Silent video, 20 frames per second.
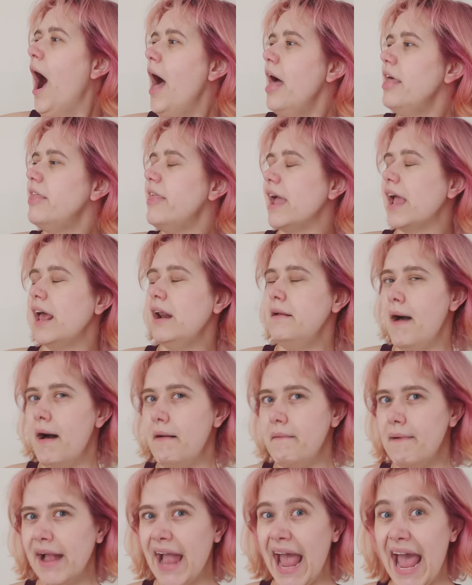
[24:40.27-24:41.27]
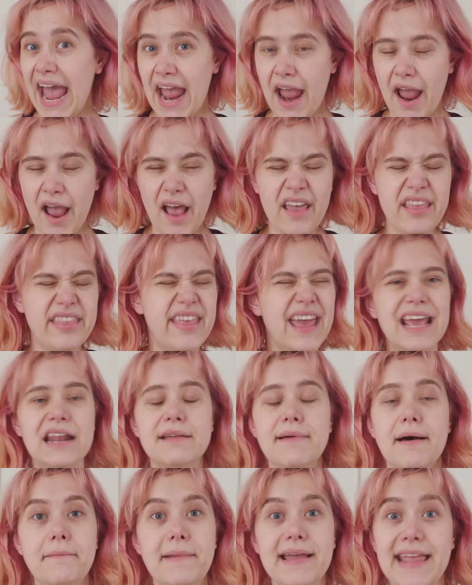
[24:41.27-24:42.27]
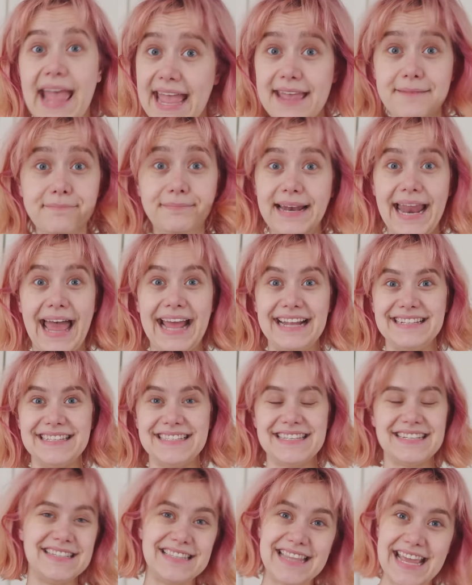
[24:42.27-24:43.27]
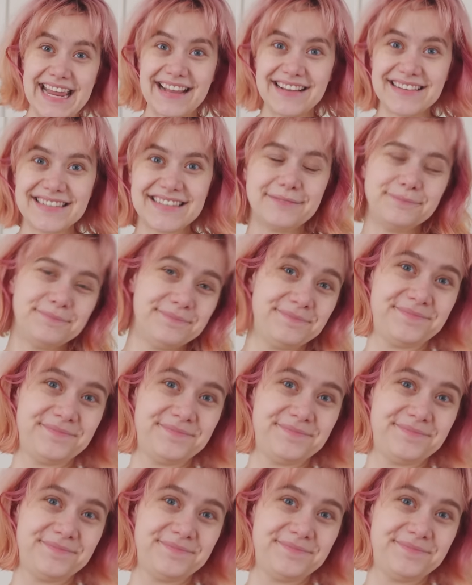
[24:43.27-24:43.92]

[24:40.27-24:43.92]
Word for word: thinking about my game, thinking about my game plans and things.